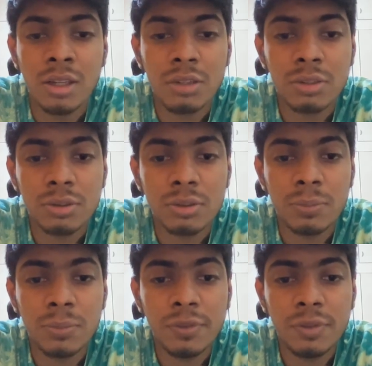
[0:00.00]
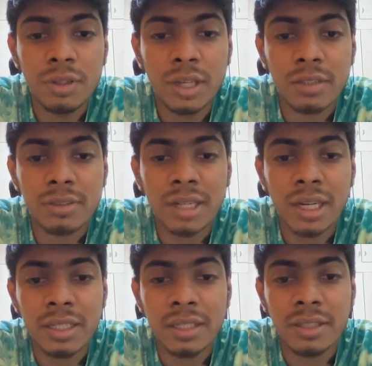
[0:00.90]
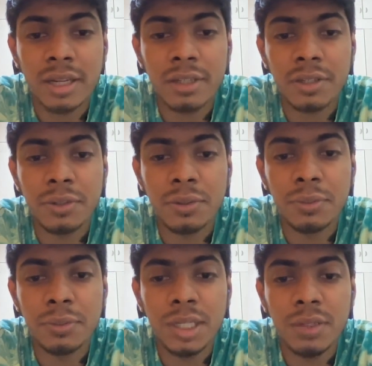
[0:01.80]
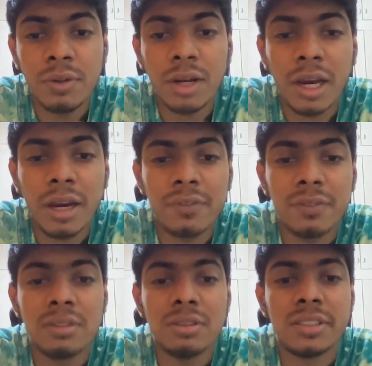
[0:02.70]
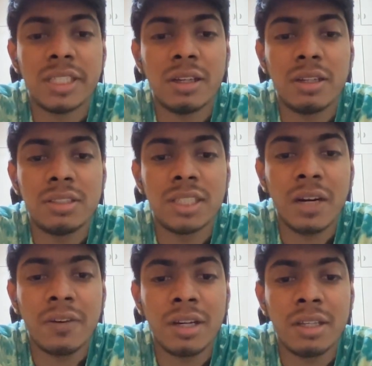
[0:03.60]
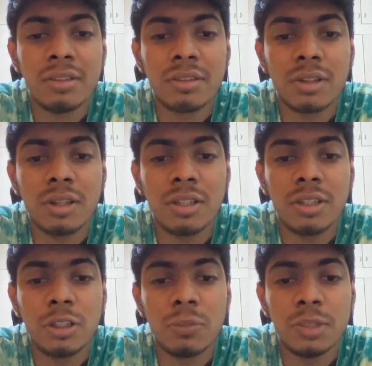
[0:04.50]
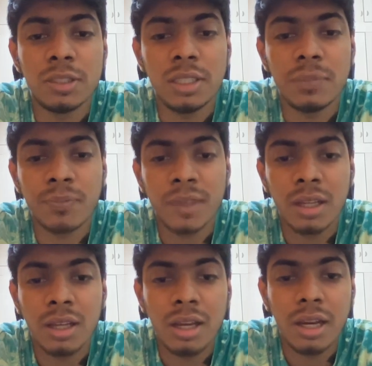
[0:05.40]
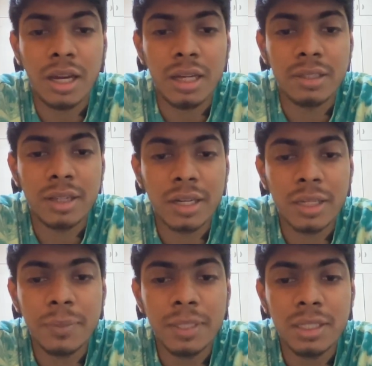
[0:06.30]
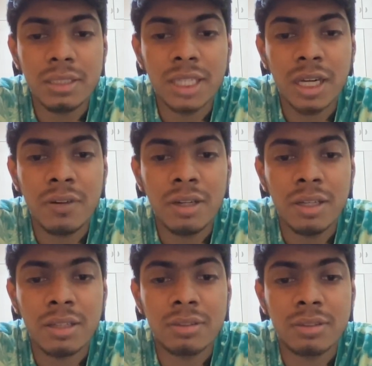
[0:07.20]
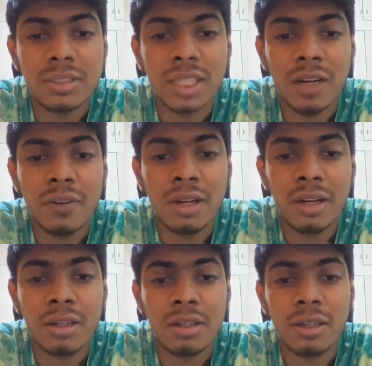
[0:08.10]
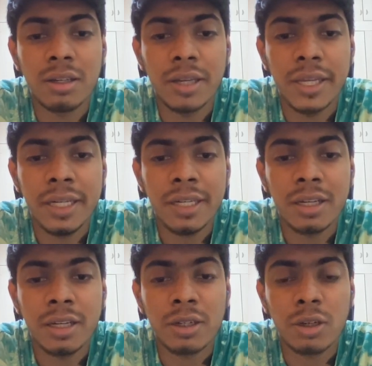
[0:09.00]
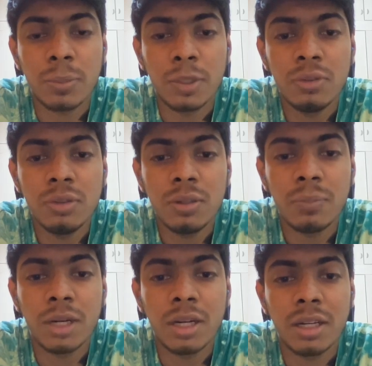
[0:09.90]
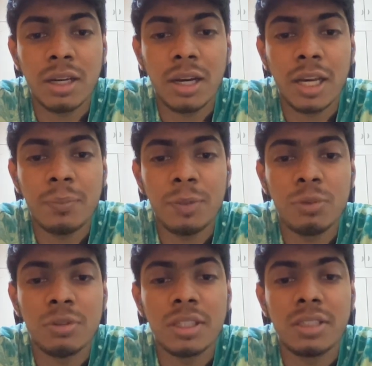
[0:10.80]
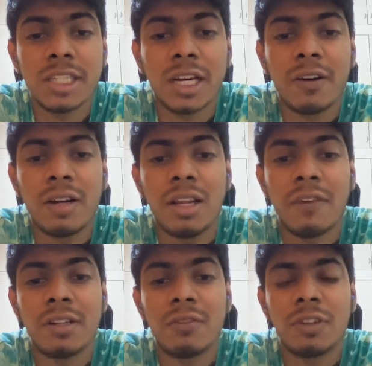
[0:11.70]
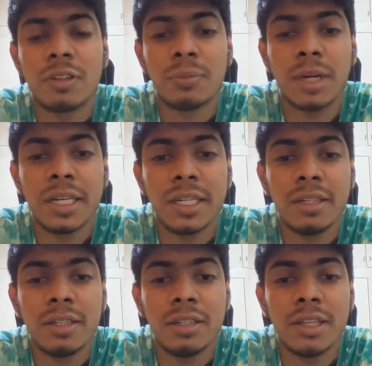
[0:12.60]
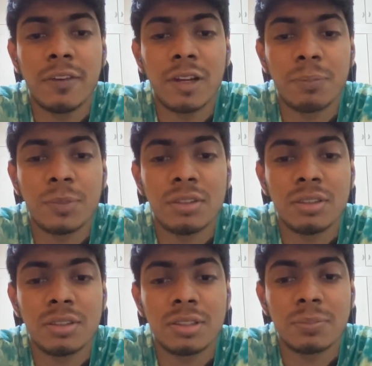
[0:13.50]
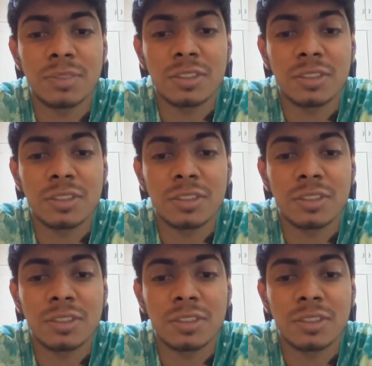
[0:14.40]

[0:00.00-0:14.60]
So before extracting that, you need to have Java installed in your machine. And the recommended Java is Java 8 or above, but I'm using Java 11 for my development system.